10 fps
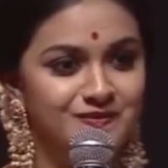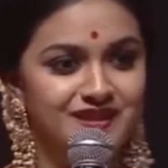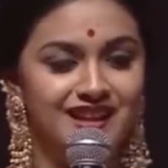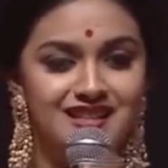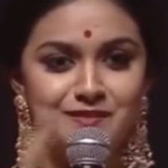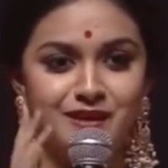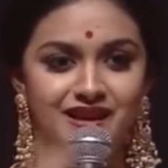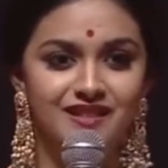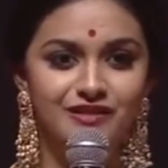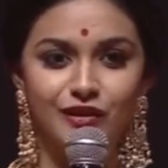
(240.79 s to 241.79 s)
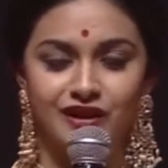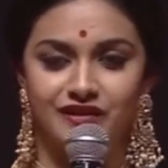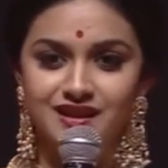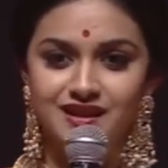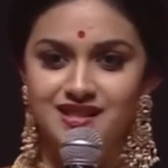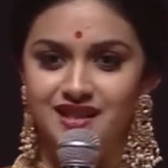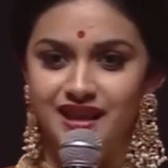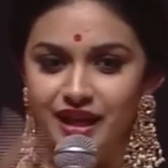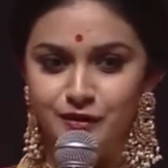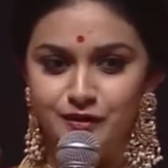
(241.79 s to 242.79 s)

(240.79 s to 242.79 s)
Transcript: Thanks, Mickey, for giving this great